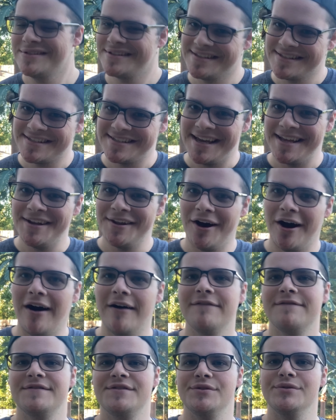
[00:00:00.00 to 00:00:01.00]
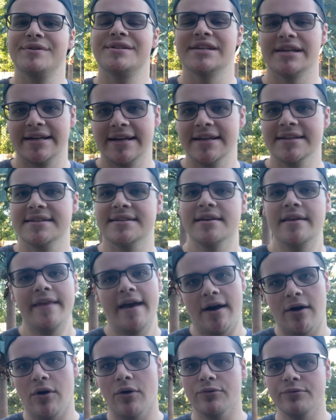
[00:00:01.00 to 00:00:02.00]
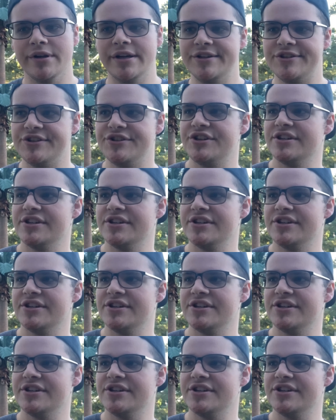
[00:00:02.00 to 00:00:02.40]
send-off to Cygnus and that whole region,